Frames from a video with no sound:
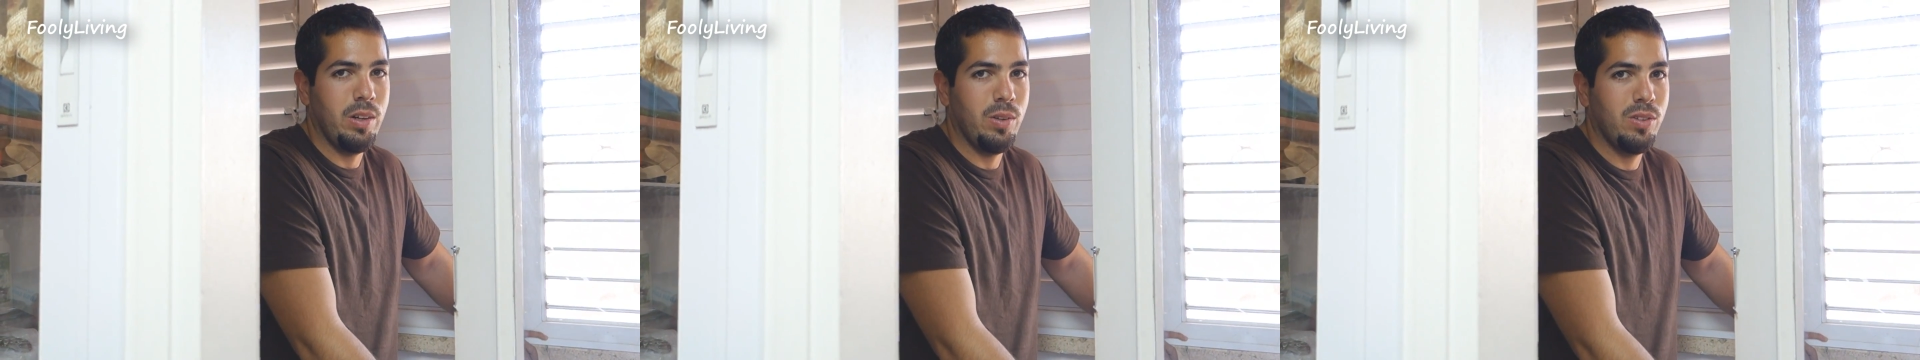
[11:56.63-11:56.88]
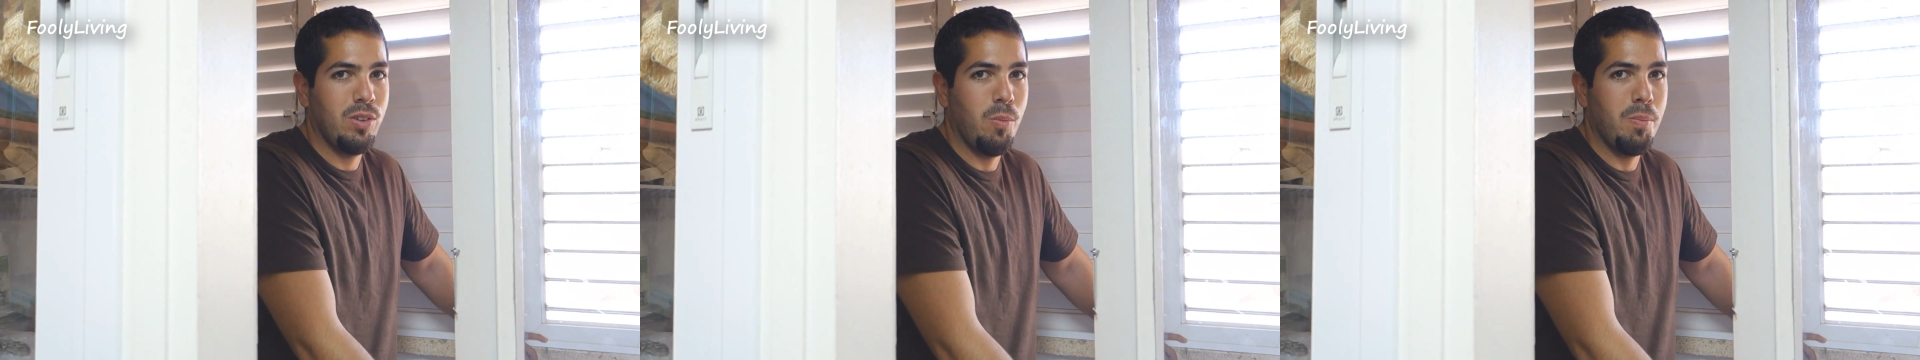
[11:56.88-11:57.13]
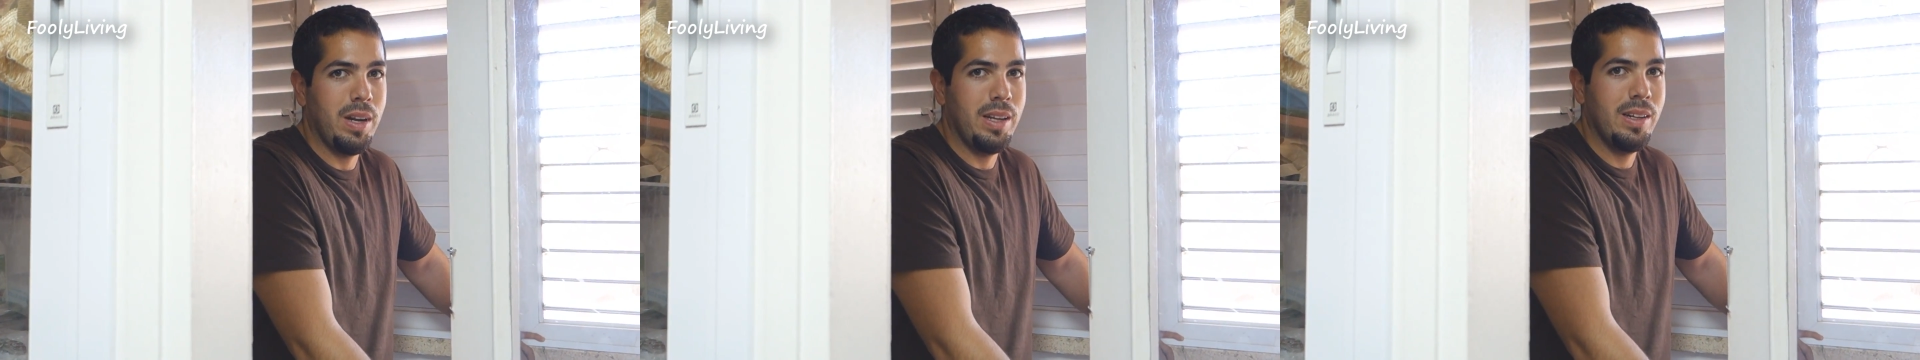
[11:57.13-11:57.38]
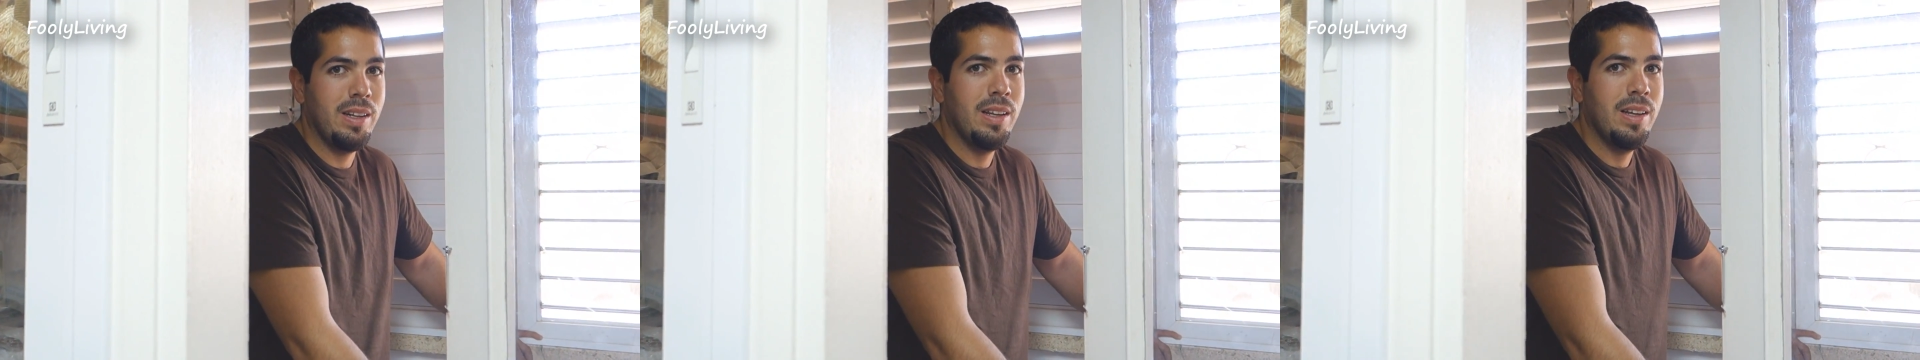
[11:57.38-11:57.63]
little soap in
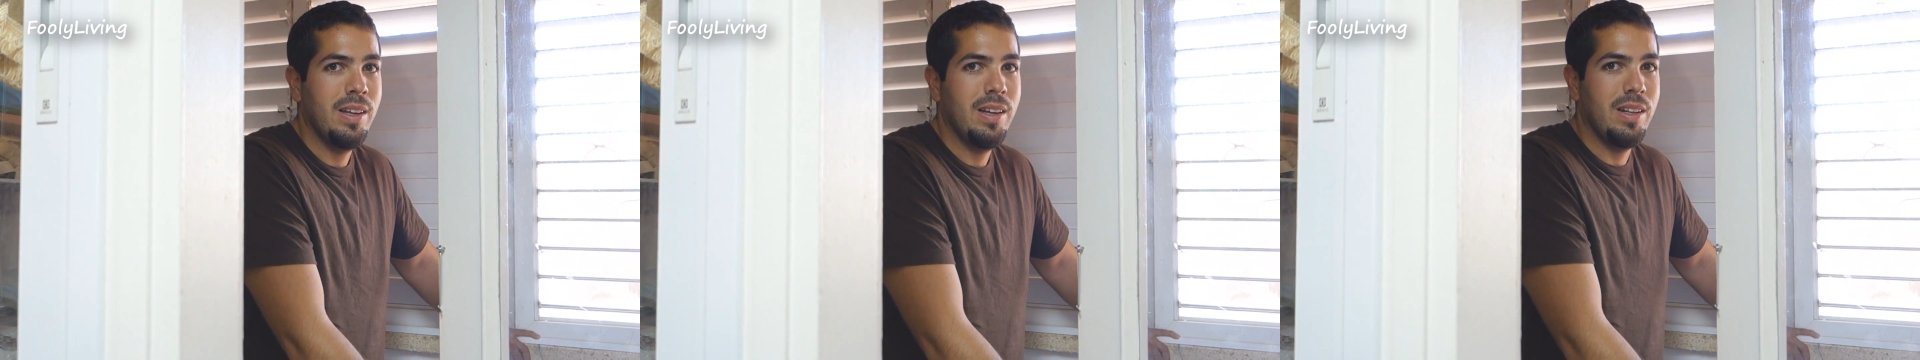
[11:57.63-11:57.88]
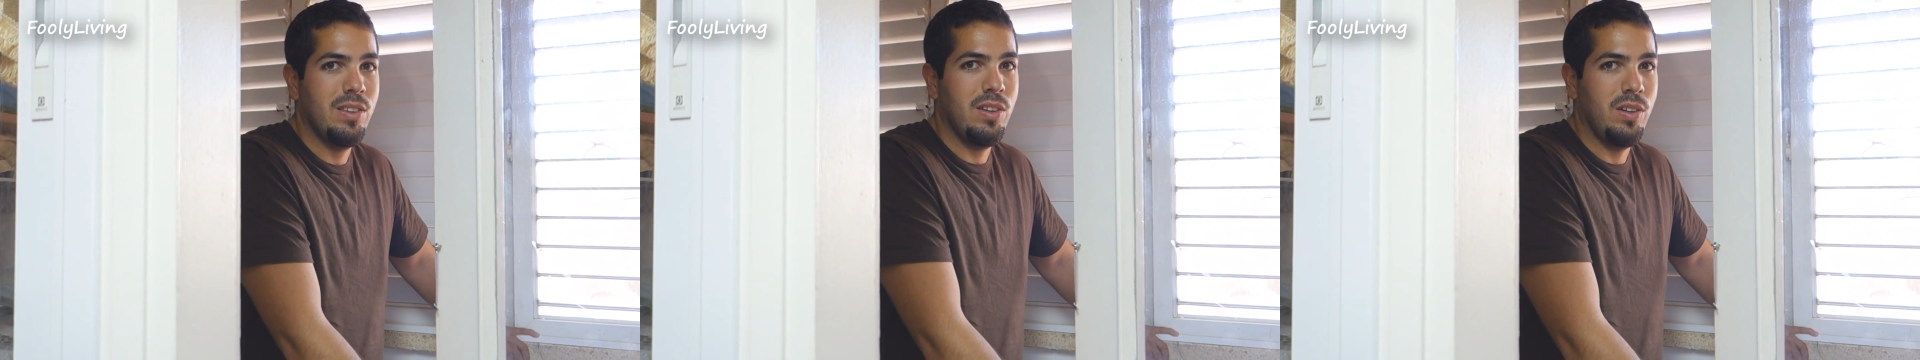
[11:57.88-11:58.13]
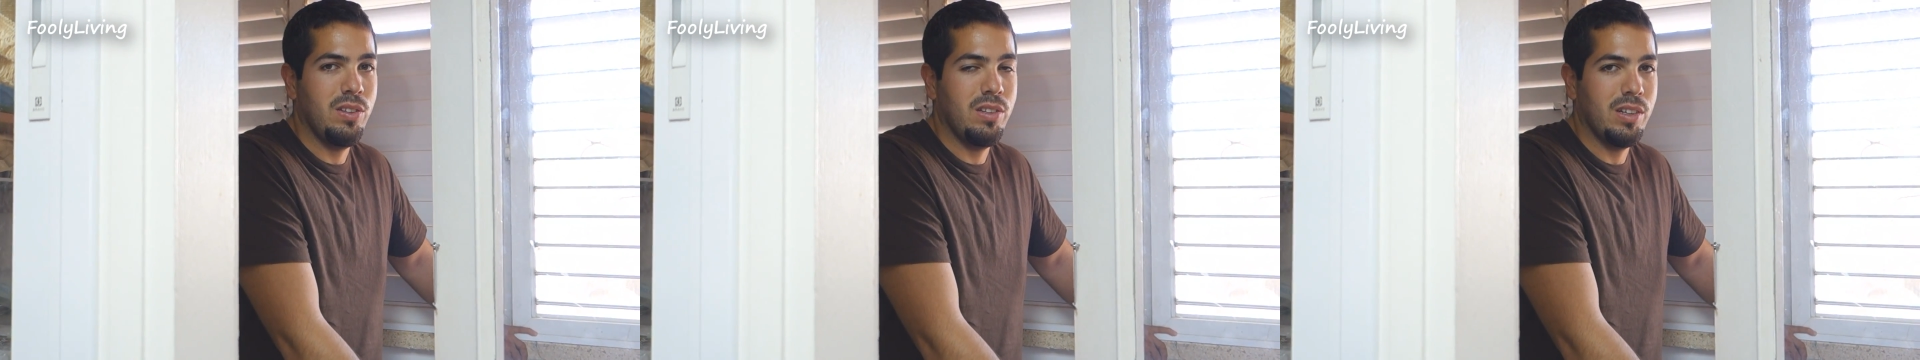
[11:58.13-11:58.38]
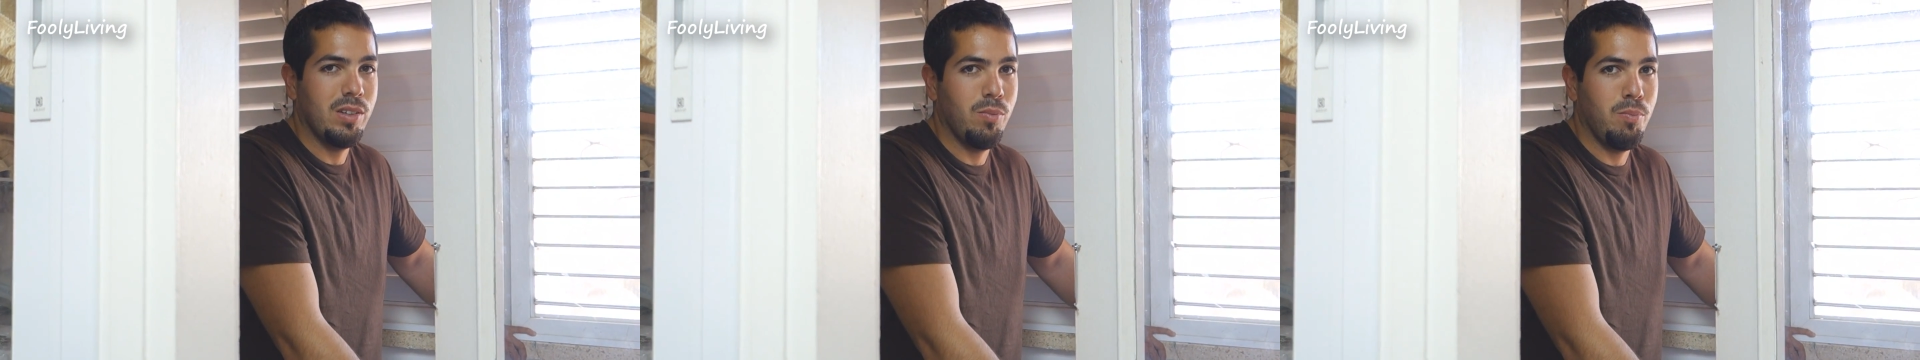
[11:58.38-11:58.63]
it. It still
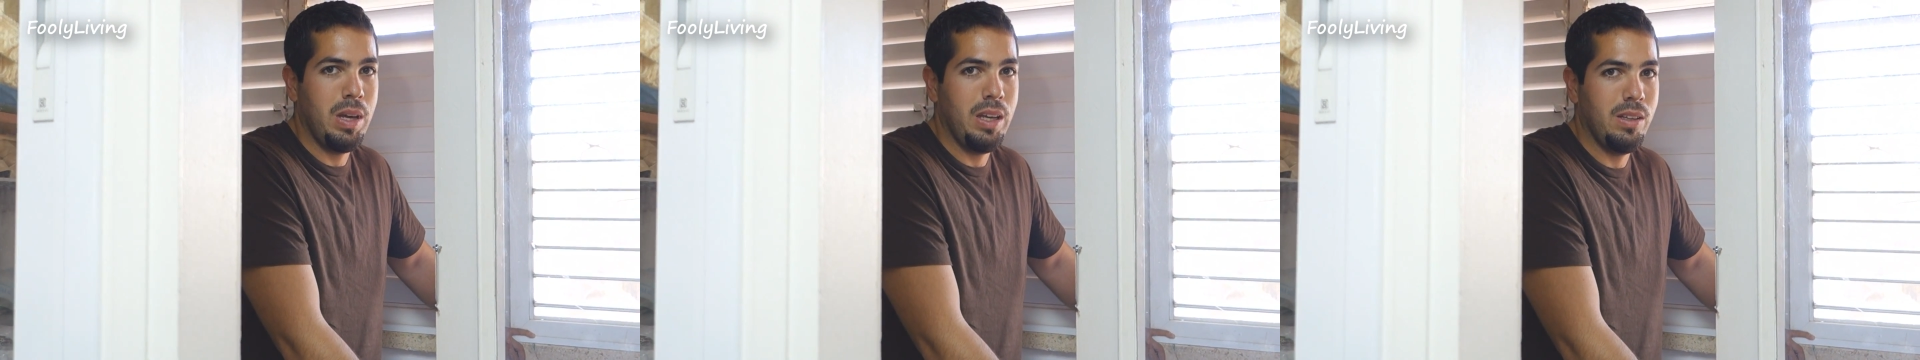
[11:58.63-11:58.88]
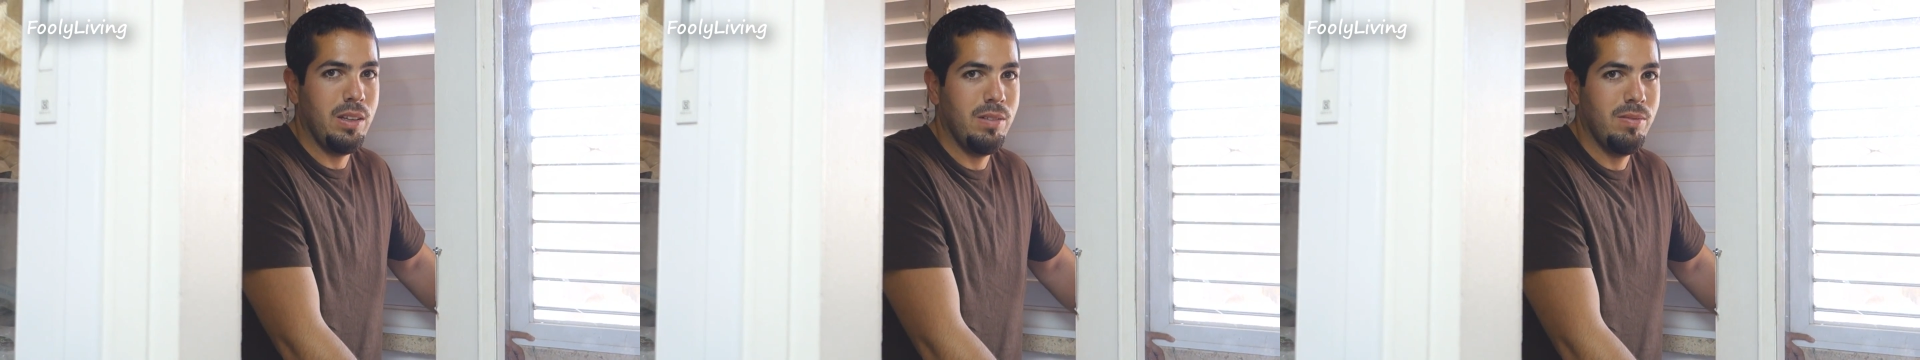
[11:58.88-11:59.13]
stunk of pee.